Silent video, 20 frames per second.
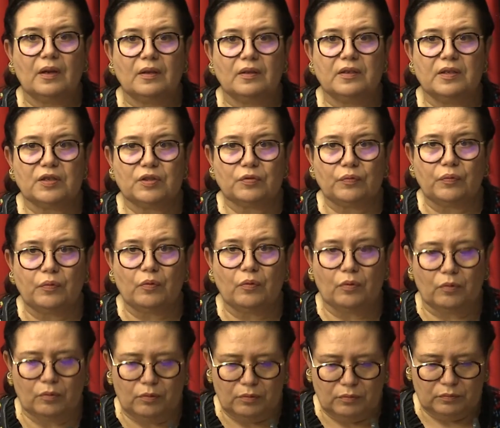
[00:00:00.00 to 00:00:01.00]
this
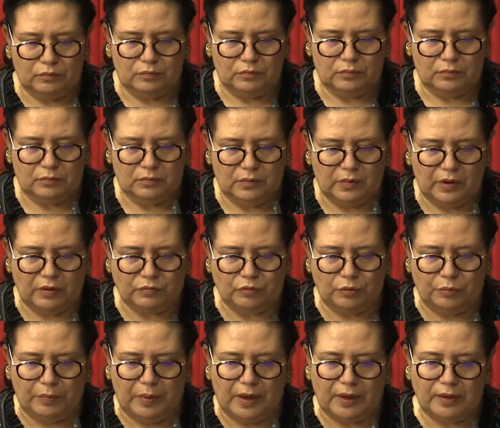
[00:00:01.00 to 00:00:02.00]
fall of
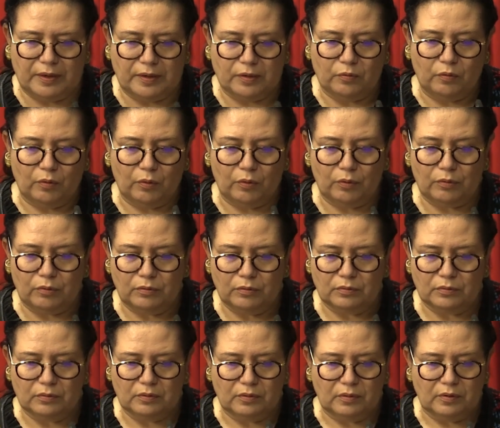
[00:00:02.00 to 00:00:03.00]
the Berlin Wall
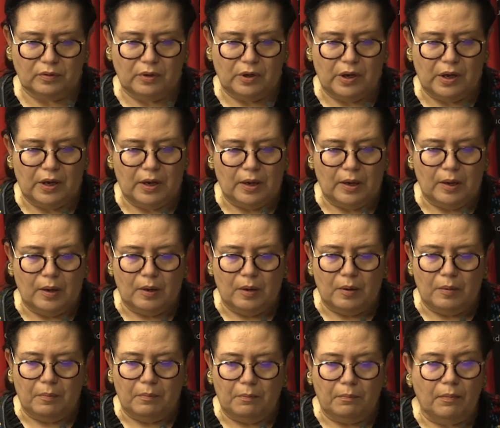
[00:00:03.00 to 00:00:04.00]

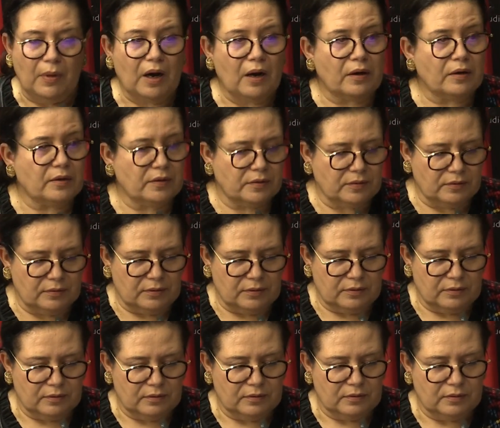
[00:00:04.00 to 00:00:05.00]

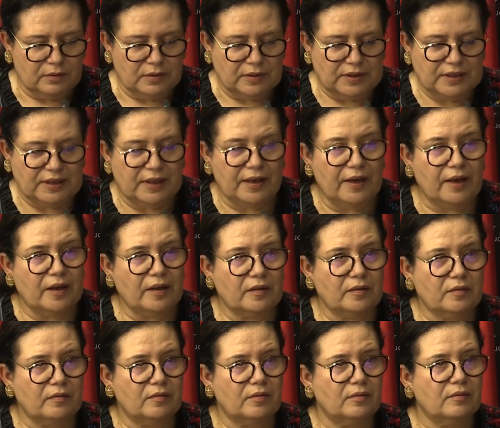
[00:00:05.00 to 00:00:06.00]
marked the
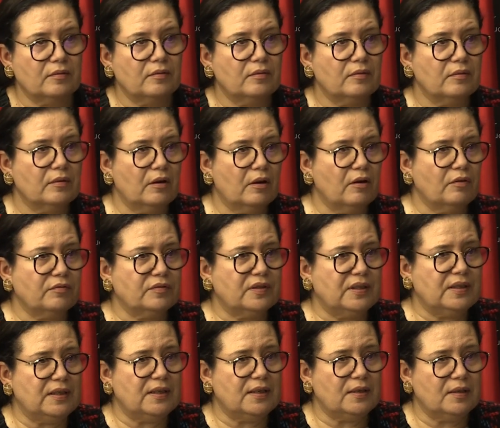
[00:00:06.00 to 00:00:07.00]
end
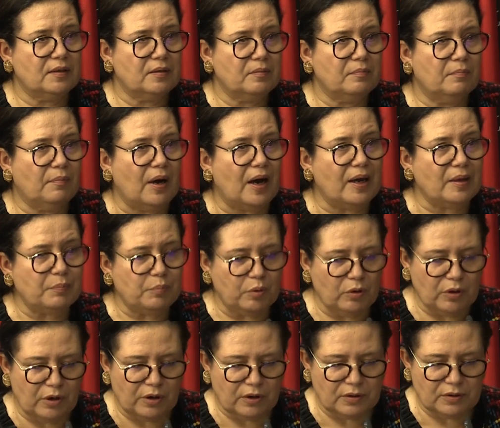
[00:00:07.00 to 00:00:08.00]
of the
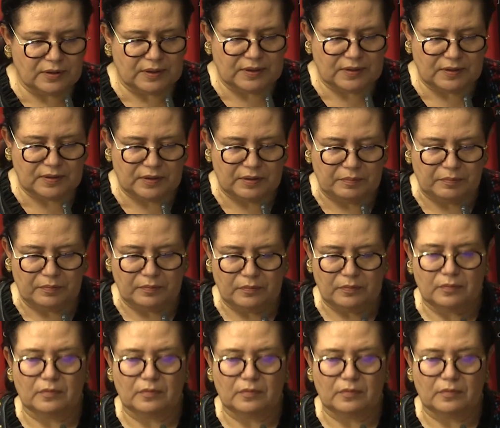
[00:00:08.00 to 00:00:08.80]
bipolar system